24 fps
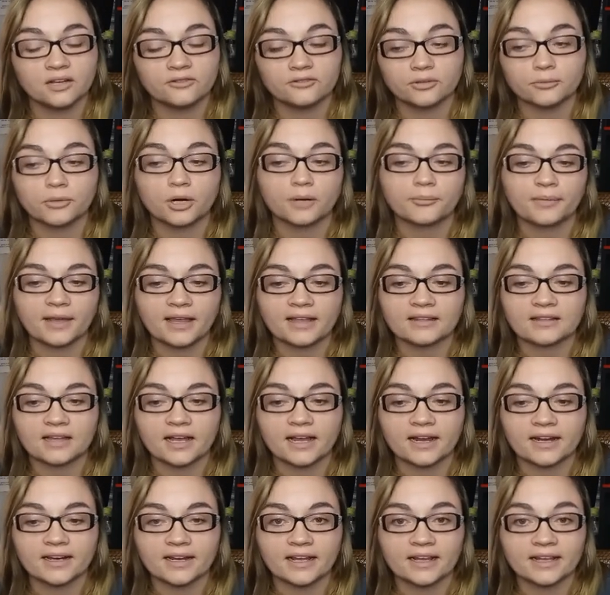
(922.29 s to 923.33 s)
from our pet
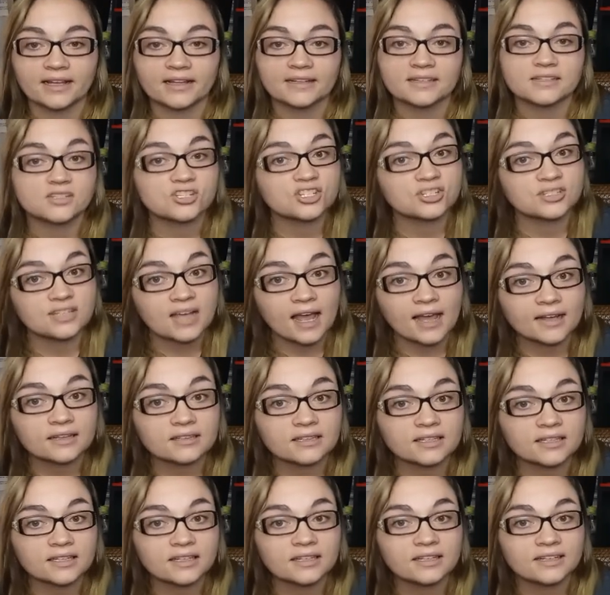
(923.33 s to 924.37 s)
line, and
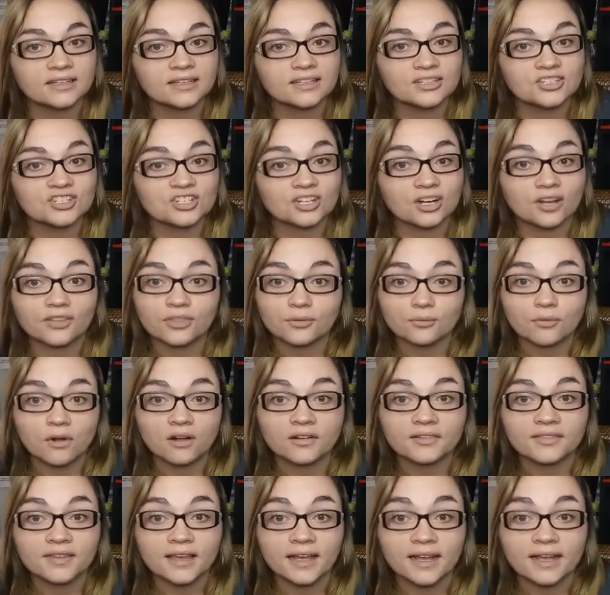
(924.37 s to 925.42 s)
sadly she got the
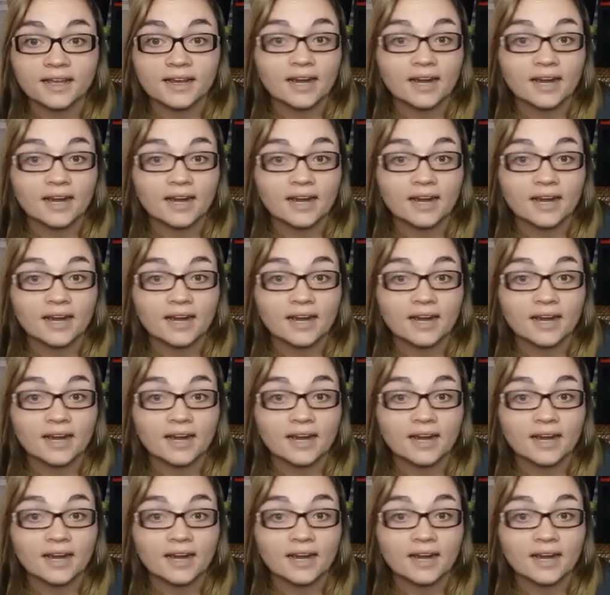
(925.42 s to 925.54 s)
wrong thing,